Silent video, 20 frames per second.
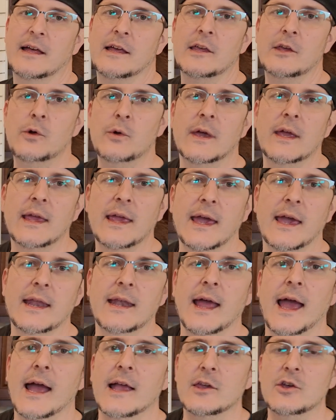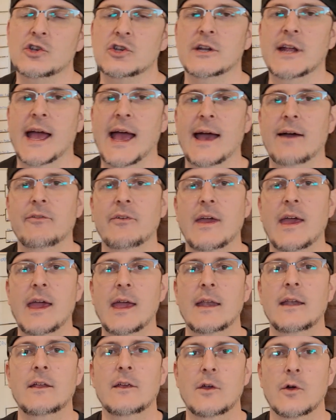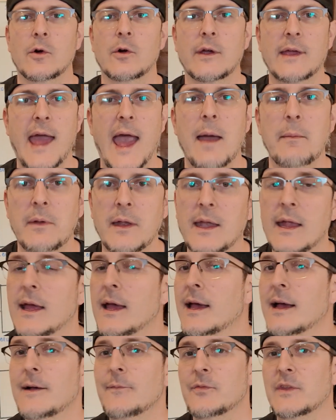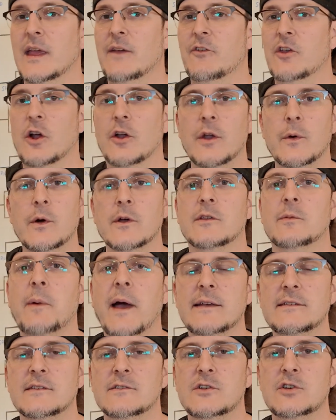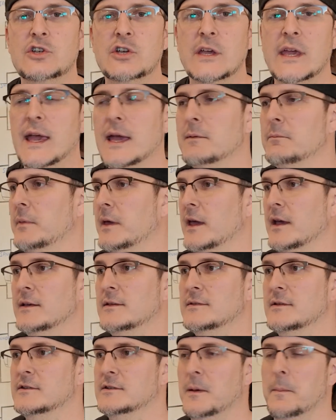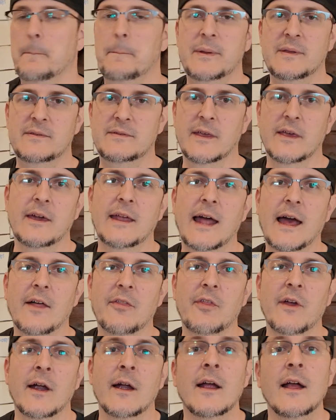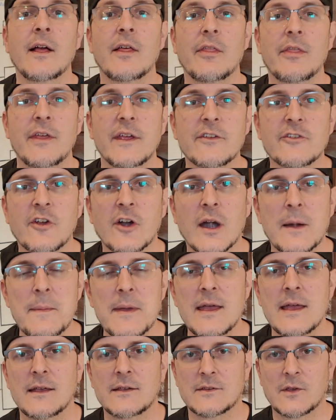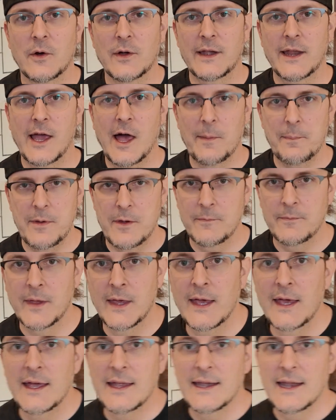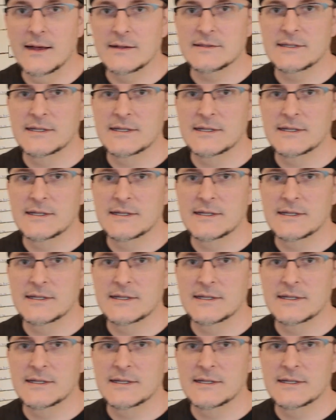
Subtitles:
that you can get and you should have in your cabinet. If you don't know what spices you should get because there's a bazillion out there, this tournament is going to help you. Now